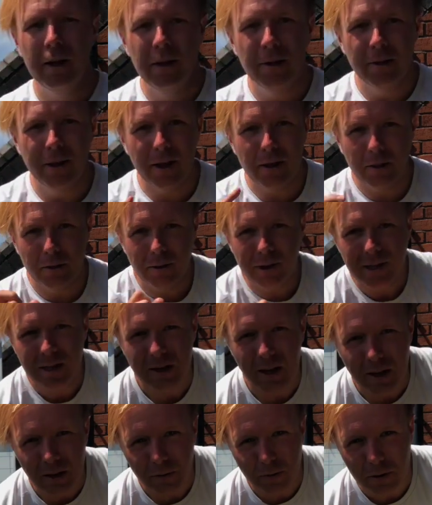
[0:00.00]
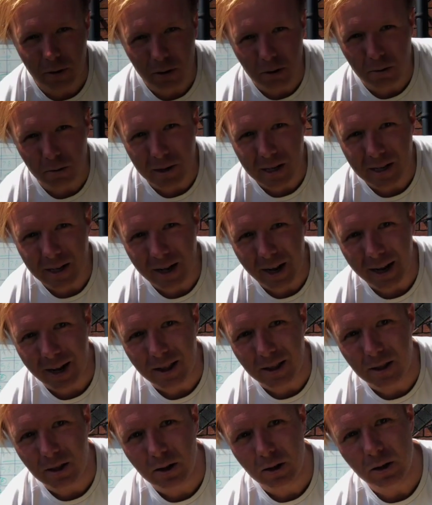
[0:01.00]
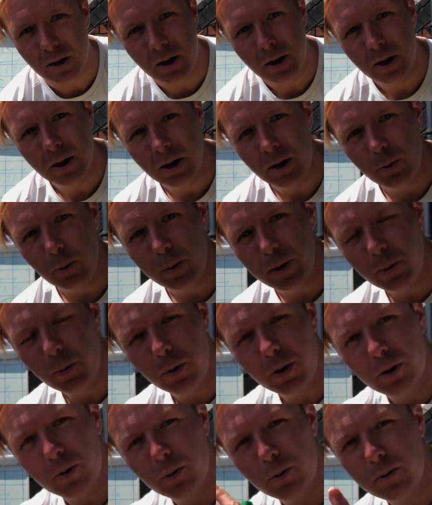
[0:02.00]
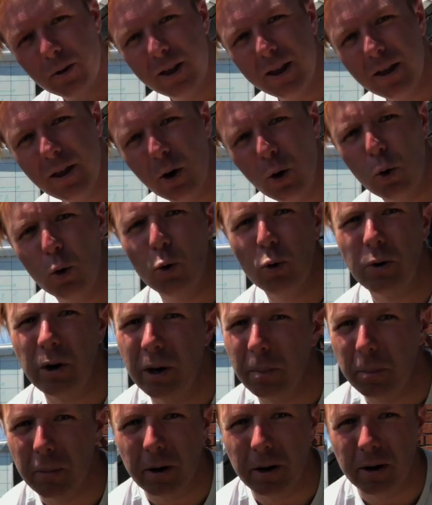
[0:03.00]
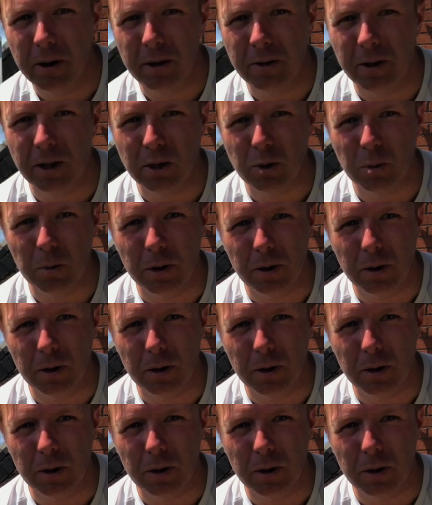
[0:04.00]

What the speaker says: That 3 stands for 3/10. We want only the whole number in this one,